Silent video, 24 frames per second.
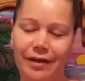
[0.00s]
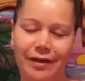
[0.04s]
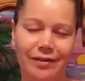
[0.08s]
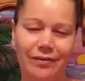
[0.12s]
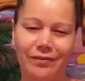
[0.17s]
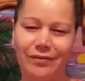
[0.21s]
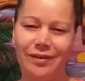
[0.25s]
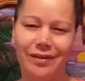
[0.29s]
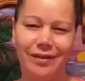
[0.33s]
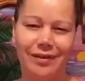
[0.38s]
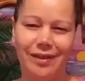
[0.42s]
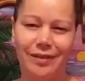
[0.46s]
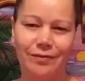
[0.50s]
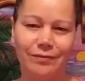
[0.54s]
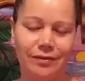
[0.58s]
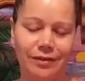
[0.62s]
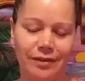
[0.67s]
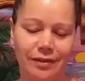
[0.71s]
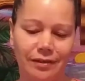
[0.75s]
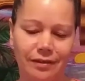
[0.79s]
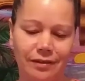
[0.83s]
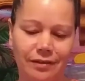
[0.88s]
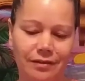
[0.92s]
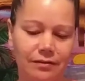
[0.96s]
I don't think I have
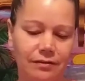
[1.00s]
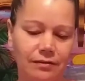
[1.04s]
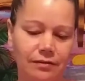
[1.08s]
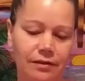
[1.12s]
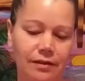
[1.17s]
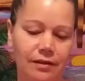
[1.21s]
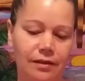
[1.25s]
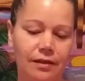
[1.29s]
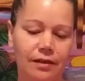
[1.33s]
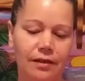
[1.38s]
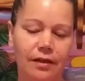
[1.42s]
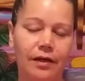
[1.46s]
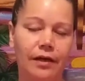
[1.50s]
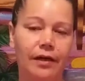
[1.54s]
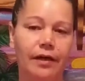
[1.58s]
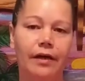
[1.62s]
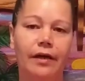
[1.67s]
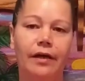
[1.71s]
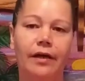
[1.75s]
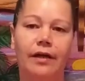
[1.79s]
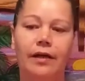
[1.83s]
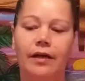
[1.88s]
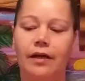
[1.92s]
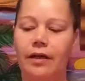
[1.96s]
a link.
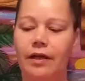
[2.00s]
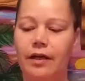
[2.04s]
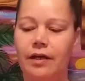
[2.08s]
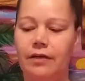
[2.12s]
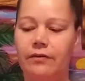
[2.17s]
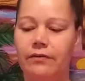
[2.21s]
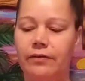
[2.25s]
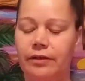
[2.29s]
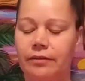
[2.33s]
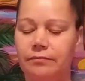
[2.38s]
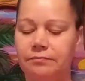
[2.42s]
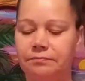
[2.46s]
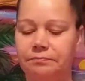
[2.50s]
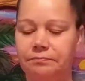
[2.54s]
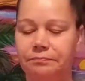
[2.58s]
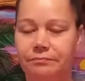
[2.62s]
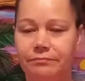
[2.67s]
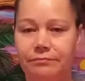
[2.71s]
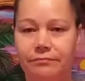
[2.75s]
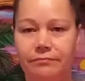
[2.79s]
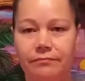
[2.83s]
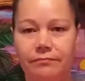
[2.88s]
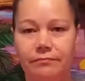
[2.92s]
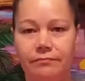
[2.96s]
Anyway,
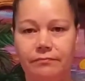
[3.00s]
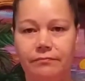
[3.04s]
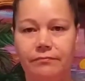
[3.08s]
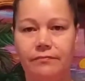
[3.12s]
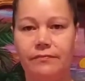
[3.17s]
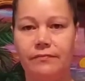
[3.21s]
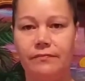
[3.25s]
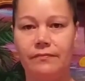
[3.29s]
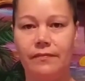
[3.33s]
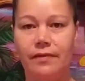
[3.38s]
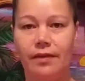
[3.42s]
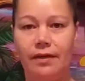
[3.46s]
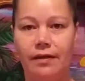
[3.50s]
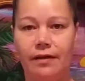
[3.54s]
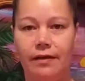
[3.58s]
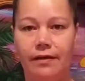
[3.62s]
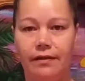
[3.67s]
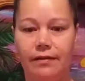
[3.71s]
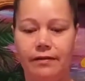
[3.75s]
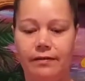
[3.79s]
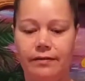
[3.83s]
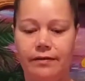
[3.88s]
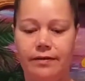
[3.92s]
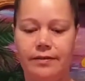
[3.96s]

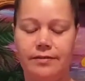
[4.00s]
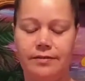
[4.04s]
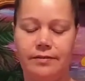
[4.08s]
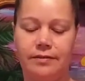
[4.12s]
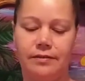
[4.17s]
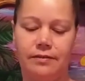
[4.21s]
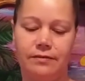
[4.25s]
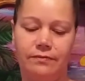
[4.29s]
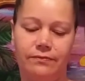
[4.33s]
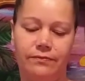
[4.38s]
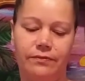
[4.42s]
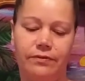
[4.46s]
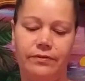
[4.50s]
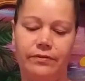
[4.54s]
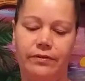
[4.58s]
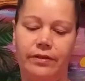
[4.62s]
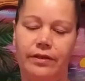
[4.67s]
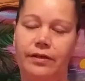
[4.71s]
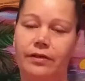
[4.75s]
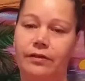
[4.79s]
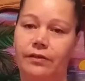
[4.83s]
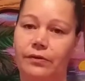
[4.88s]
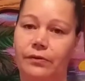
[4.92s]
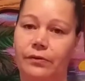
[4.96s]
that is it for
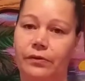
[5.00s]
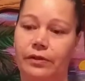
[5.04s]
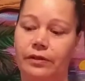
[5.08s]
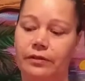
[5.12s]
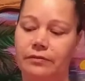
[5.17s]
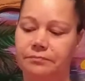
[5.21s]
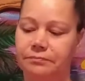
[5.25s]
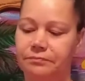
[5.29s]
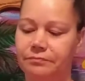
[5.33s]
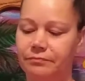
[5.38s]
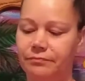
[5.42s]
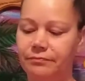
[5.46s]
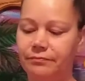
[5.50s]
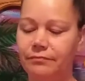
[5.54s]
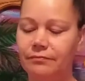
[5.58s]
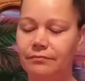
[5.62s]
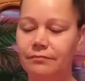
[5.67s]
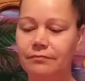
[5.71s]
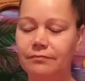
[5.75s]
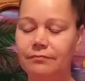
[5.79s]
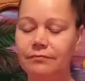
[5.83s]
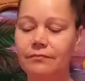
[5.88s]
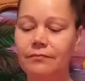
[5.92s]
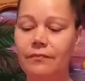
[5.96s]
the Allure.
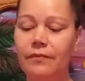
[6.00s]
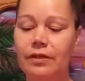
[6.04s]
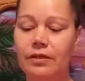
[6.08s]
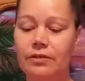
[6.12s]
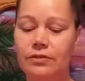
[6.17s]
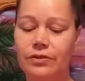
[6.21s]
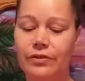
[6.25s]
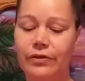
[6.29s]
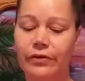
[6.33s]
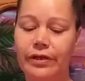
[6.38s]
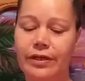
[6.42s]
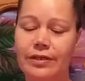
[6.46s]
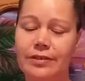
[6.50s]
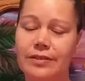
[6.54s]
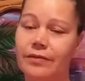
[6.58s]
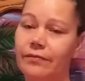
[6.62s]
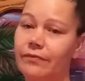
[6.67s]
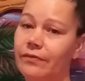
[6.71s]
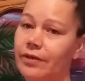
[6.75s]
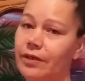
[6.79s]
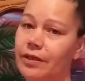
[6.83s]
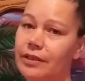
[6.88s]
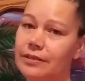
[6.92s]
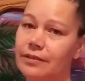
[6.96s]
So yes,
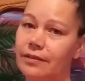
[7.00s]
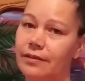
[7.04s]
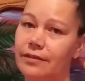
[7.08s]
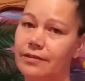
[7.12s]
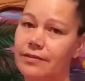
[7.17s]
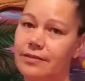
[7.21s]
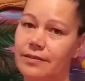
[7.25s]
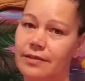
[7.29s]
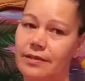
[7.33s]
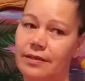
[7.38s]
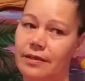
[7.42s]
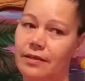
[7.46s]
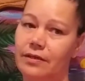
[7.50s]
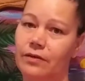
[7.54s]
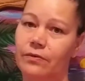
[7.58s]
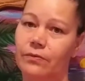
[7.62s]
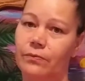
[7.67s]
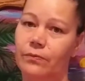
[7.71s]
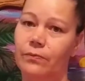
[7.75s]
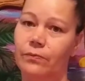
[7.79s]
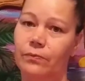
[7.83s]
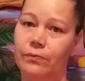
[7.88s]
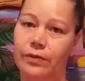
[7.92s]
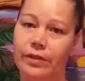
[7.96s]
I'm very excited to see
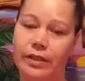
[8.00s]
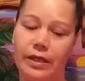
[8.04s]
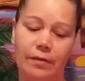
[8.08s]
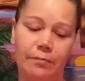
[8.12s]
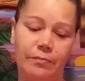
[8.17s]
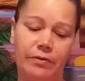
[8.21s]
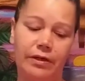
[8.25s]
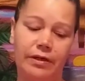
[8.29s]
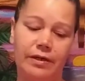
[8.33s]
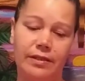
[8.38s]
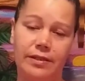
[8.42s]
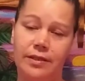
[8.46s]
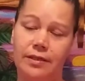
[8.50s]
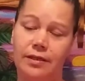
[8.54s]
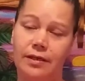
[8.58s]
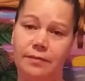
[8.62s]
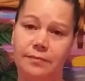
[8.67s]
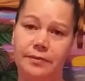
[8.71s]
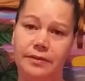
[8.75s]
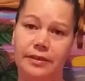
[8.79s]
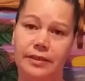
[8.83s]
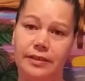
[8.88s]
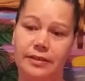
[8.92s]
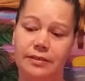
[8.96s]
what they bring to the
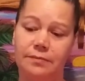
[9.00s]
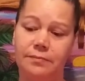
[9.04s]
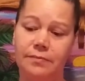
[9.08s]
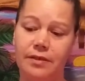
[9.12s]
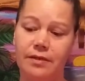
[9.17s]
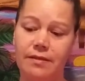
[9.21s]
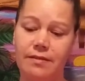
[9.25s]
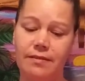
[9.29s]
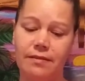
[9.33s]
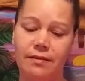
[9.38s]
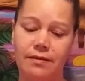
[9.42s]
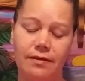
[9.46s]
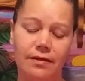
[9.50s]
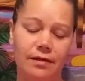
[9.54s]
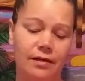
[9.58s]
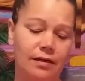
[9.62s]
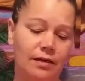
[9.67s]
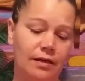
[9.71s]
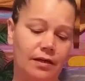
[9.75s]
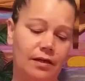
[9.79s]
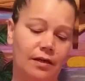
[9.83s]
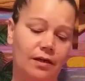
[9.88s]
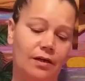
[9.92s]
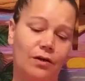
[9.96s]
table next month.
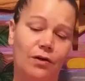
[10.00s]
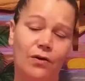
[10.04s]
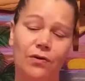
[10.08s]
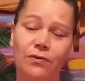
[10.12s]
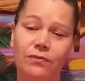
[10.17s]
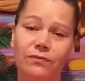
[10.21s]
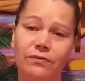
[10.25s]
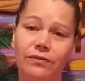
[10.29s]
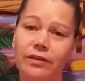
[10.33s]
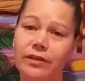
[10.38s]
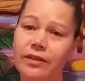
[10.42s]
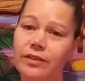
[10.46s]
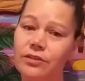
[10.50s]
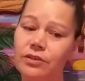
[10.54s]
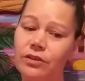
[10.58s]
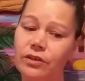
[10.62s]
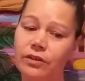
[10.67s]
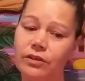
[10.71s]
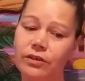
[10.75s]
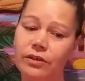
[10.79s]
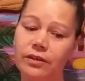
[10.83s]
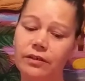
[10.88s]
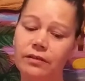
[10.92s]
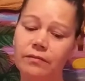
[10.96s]
Hopefully it's
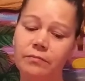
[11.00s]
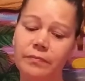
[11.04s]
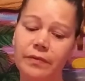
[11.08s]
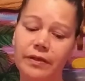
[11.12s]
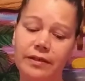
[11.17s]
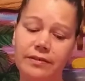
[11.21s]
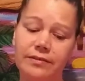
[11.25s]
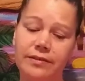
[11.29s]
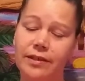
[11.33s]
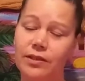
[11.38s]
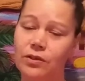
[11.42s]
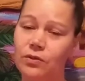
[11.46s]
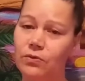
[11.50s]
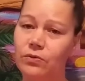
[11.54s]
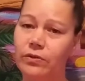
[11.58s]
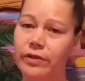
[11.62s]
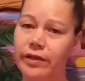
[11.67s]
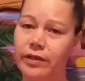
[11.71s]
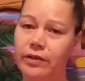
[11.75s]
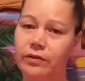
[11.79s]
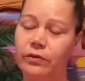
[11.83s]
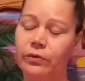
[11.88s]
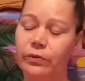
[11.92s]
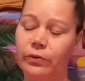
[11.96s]
good because I do
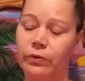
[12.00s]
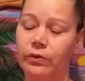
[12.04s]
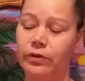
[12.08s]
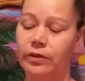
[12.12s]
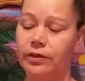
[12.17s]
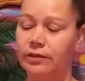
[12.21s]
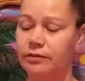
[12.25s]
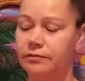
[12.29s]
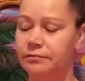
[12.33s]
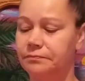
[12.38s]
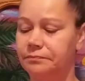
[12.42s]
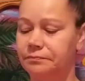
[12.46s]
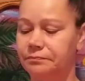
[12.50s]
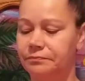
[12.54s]
like Allure.